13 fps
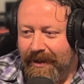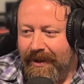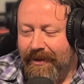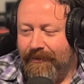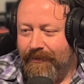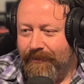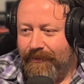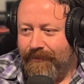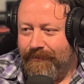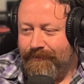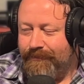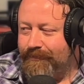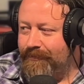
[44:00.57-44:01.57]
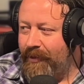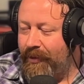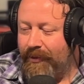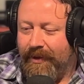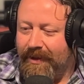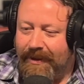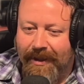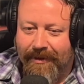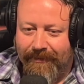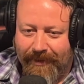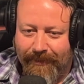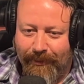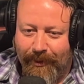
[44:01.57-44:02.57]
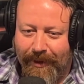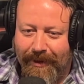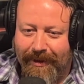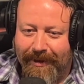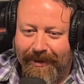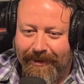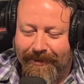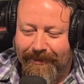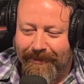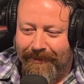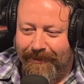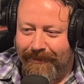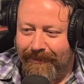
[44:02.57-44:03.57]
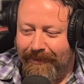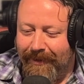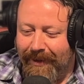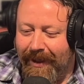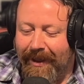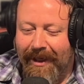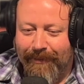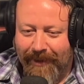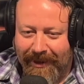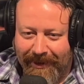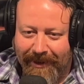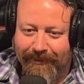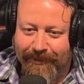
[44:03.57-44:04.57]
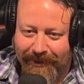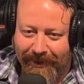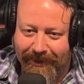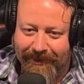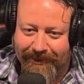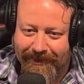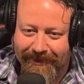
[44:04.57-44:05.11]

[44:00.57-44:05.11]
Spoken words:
and 39 of them were all like, I hate my life songs.